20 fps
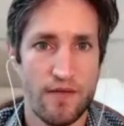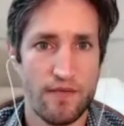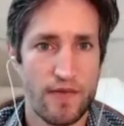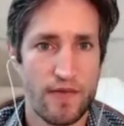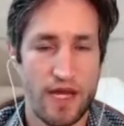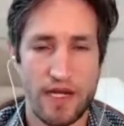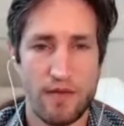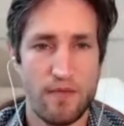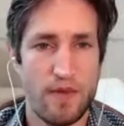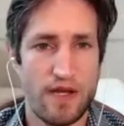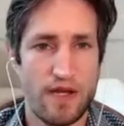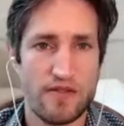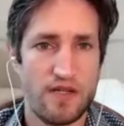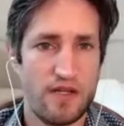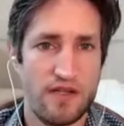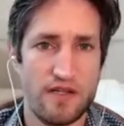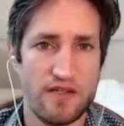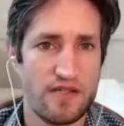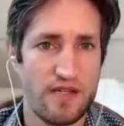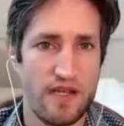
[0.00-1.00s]
And he
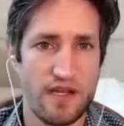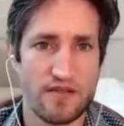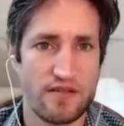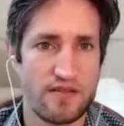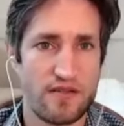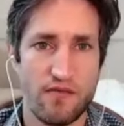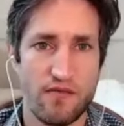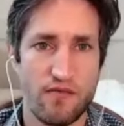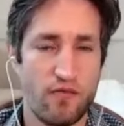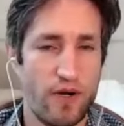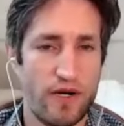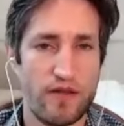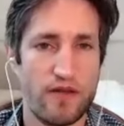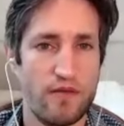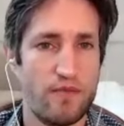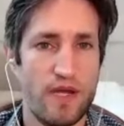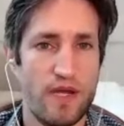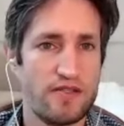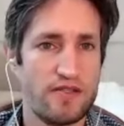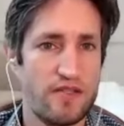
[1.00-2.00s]
basically says that one of the
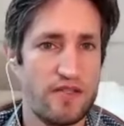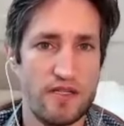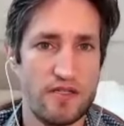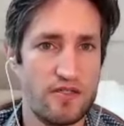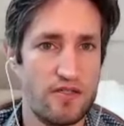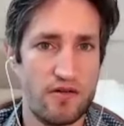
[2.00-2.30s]
best things